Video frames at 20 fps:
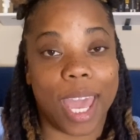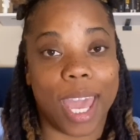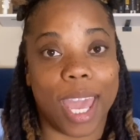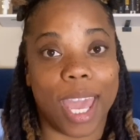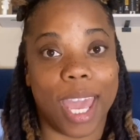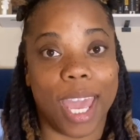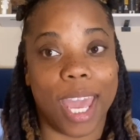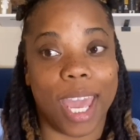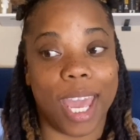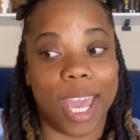
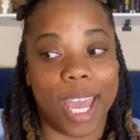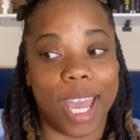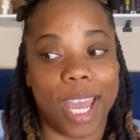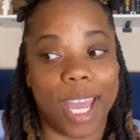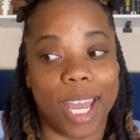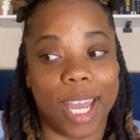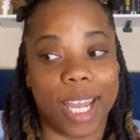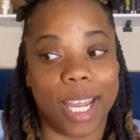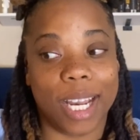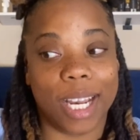
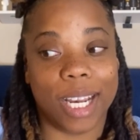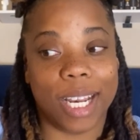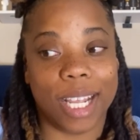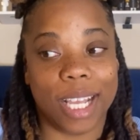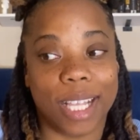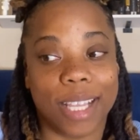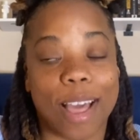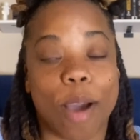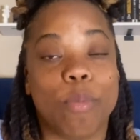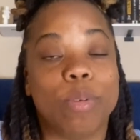and
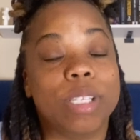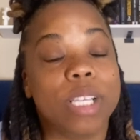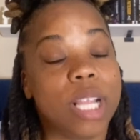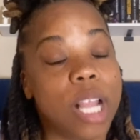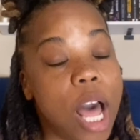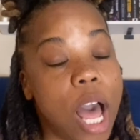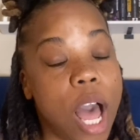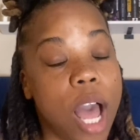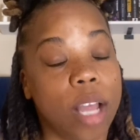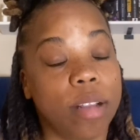that was a
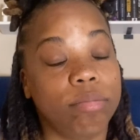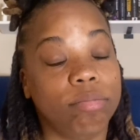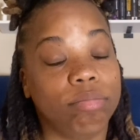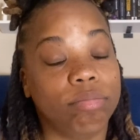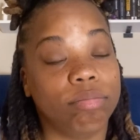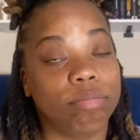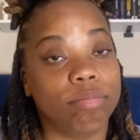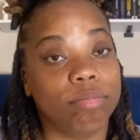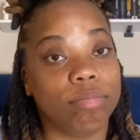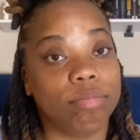lot,
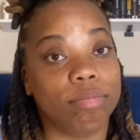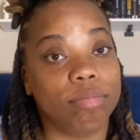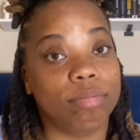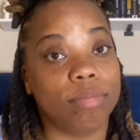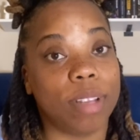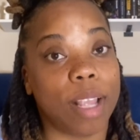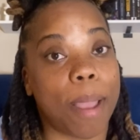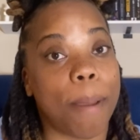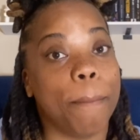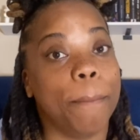
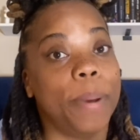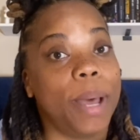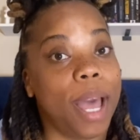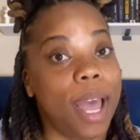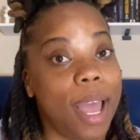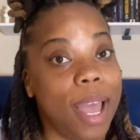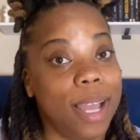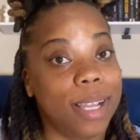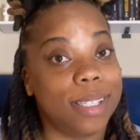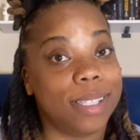
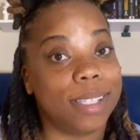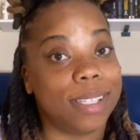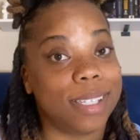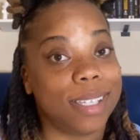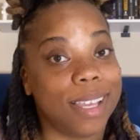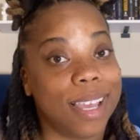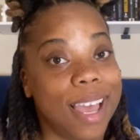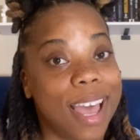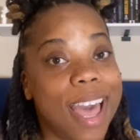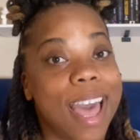but
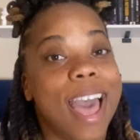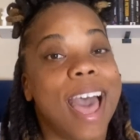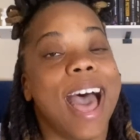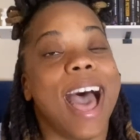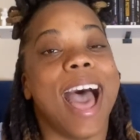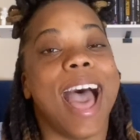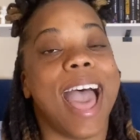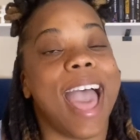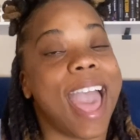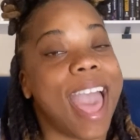
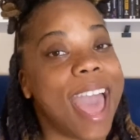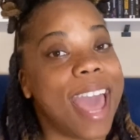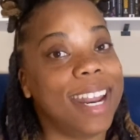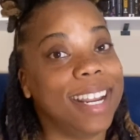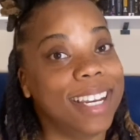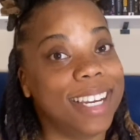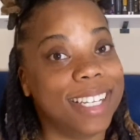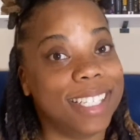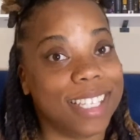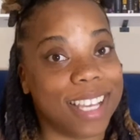I had a
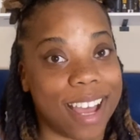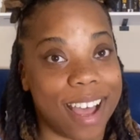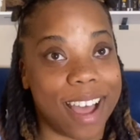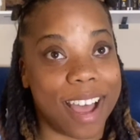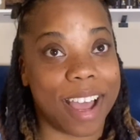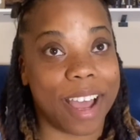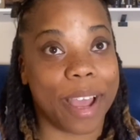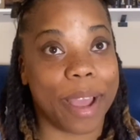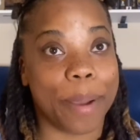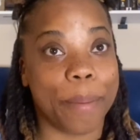good
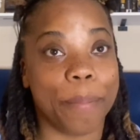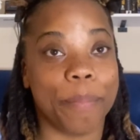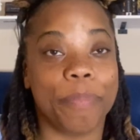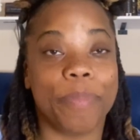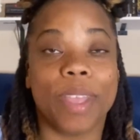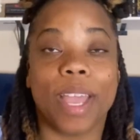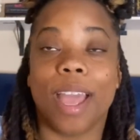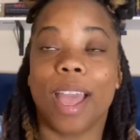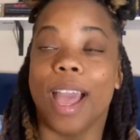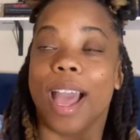time.
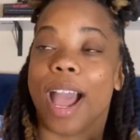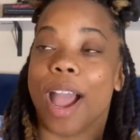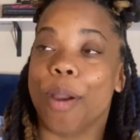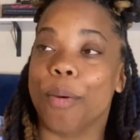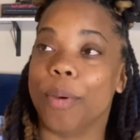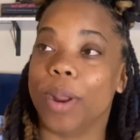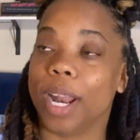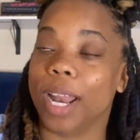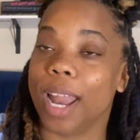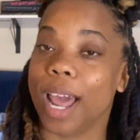I
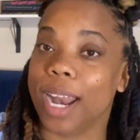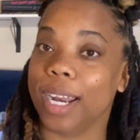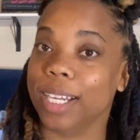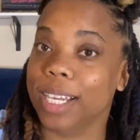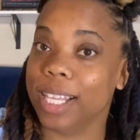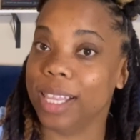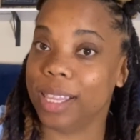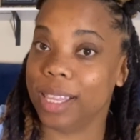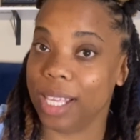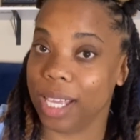read a lot of
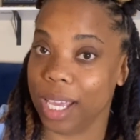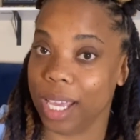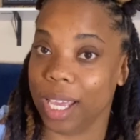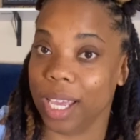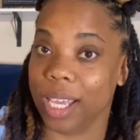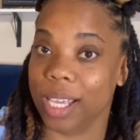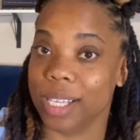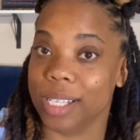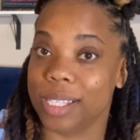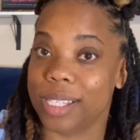good
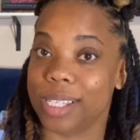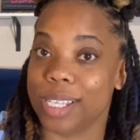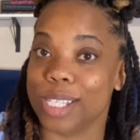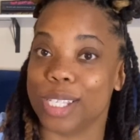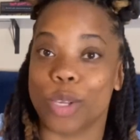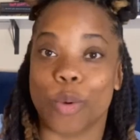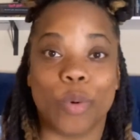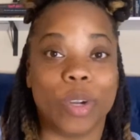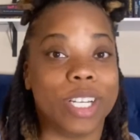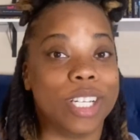things.
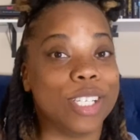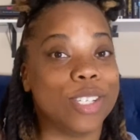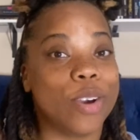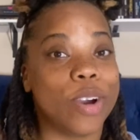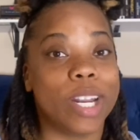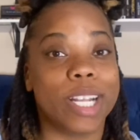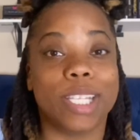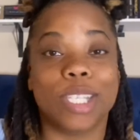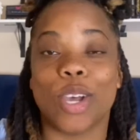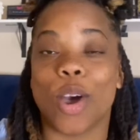So we're just
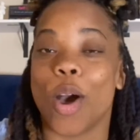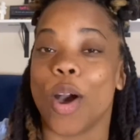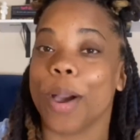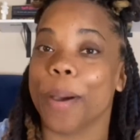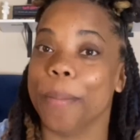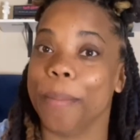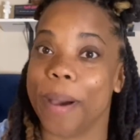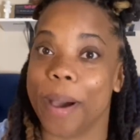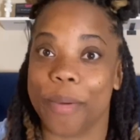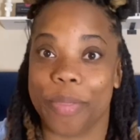going to talk
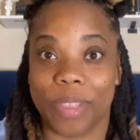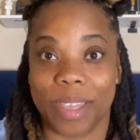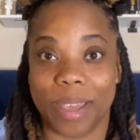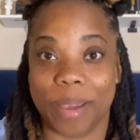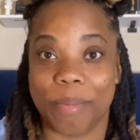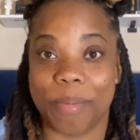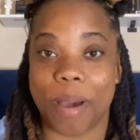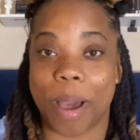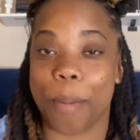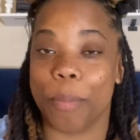about
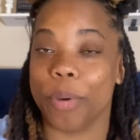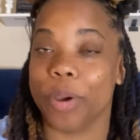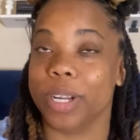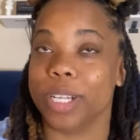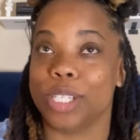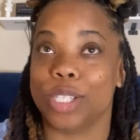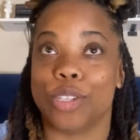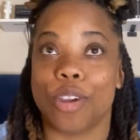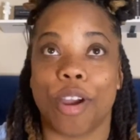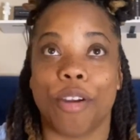them. I'm going to
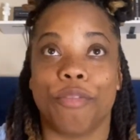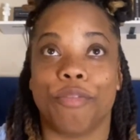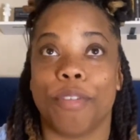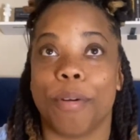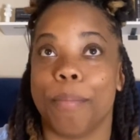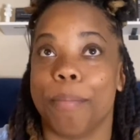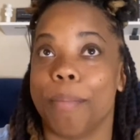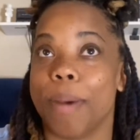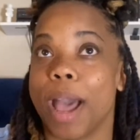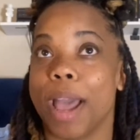start
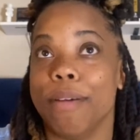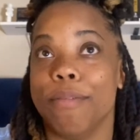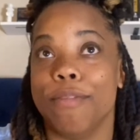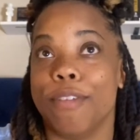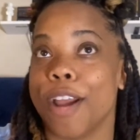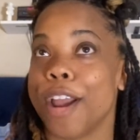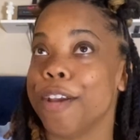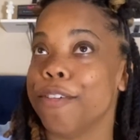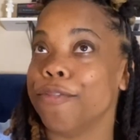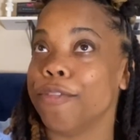from my
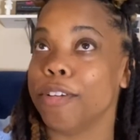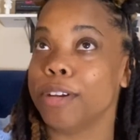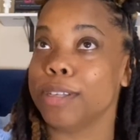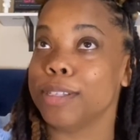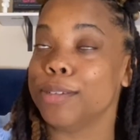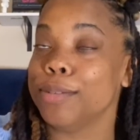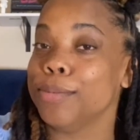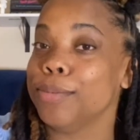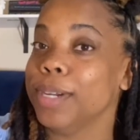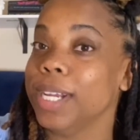very first
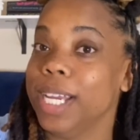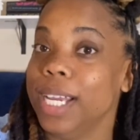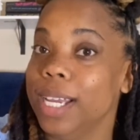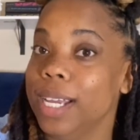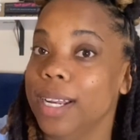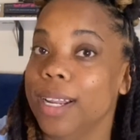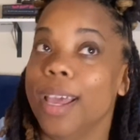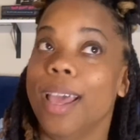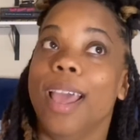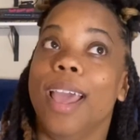
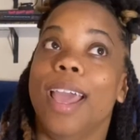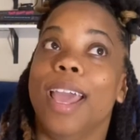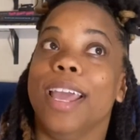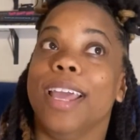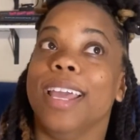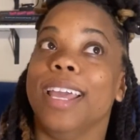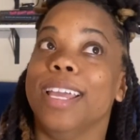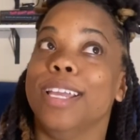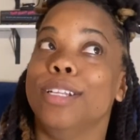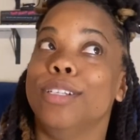read
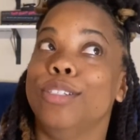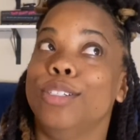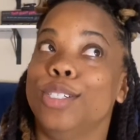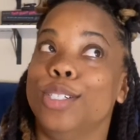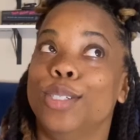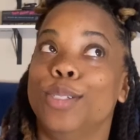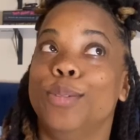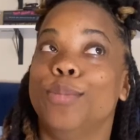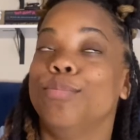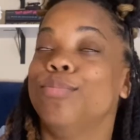in
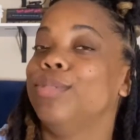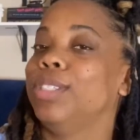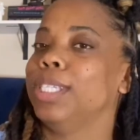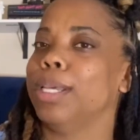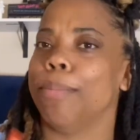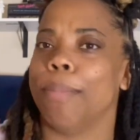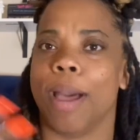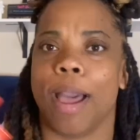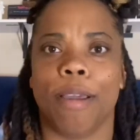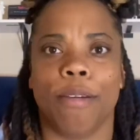June to
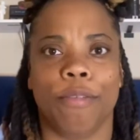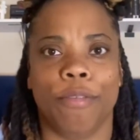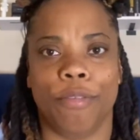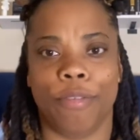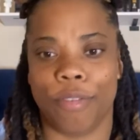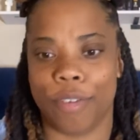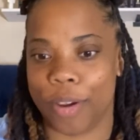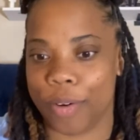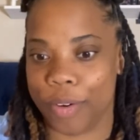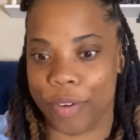my
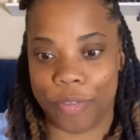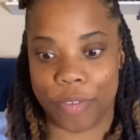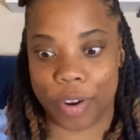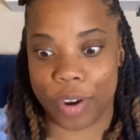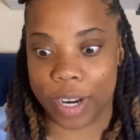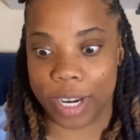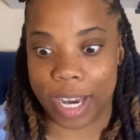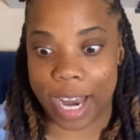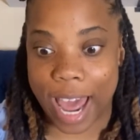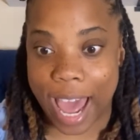very,
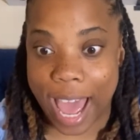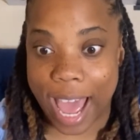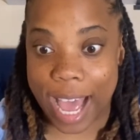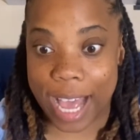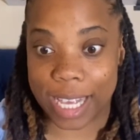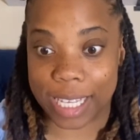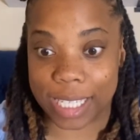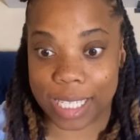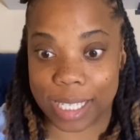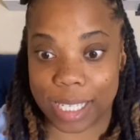very
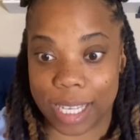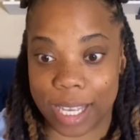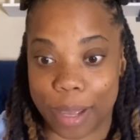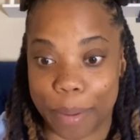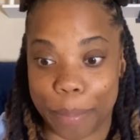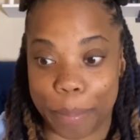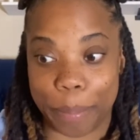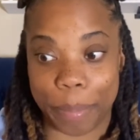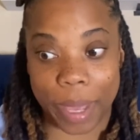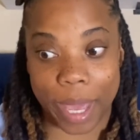last
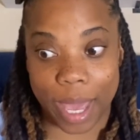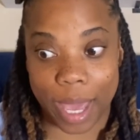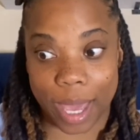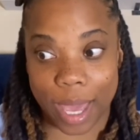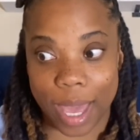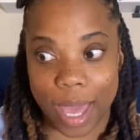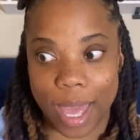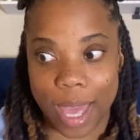pick